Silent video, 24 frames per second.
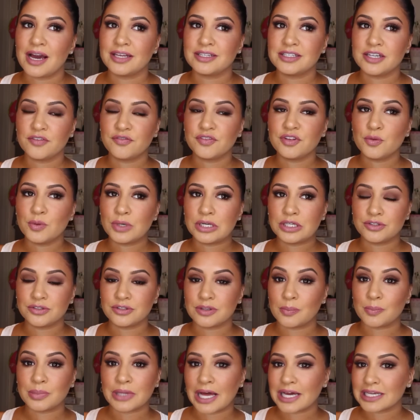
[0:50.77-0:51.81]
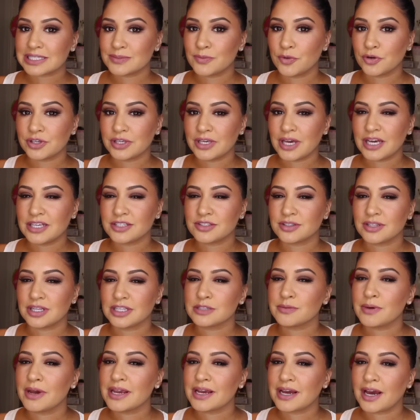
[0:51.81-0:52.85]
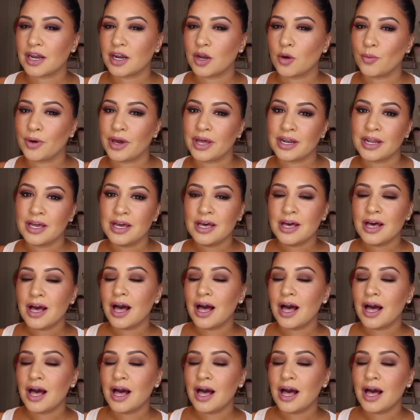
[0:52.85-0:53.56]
I definitely want to do the black smoky eyes, so that's why I kind of went